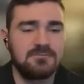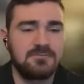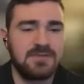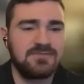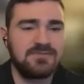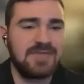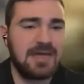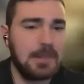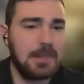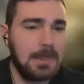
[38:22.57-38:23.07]

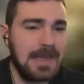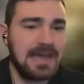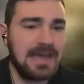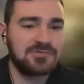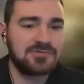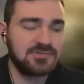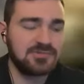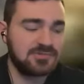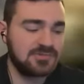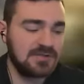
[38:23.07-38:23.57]
Like that mm-hmm.
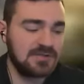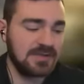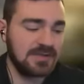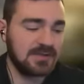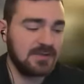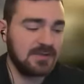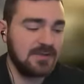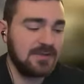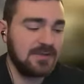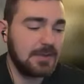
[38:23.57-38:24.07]
last scene,
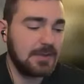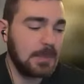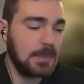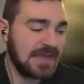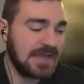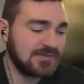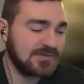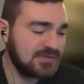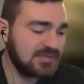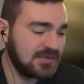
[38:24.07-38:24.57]
like
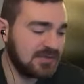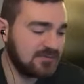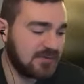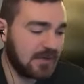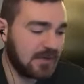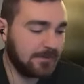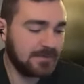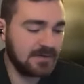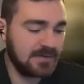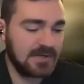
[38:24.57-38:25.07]
last scene of
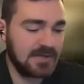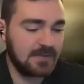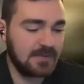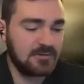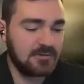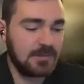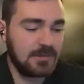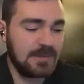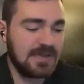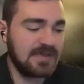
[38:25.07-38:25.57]

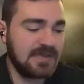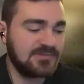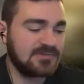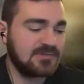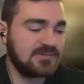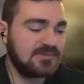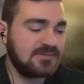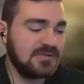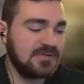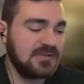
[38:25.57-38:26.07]
Oppenheimer,
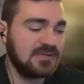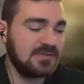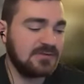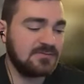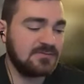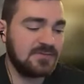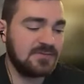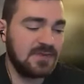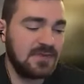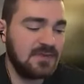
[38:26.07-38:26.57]
last scene
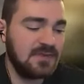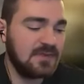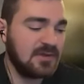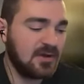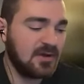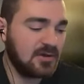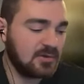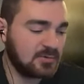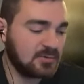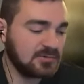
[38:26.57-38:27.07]
of
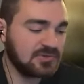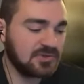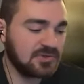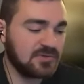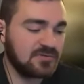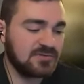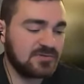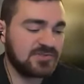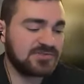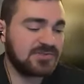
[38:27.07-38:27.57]

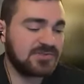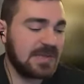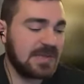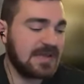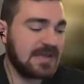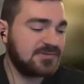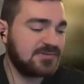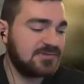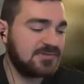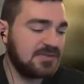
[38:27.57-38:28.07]
Holdovers,
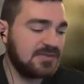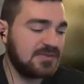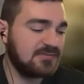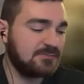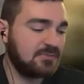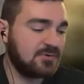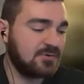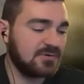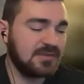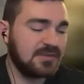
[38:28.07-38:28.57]
last scene
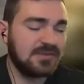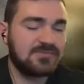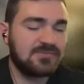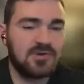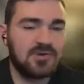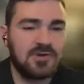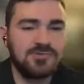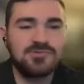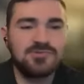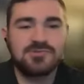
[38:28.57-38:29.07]
of Poor. Like
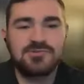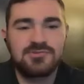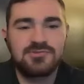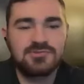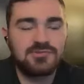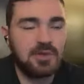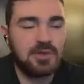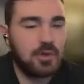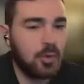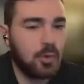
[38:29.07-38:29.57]
they're all
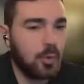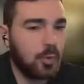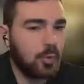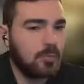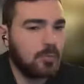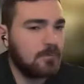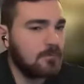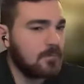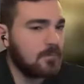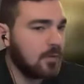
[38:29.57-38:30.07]
just
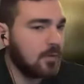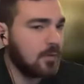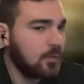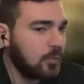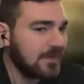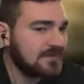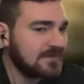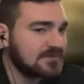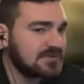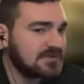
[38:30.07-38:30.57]
so
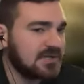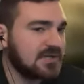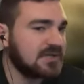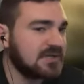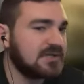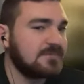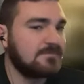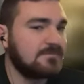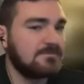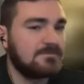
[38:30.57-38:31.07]
well
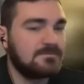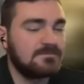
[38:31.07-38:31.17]
done.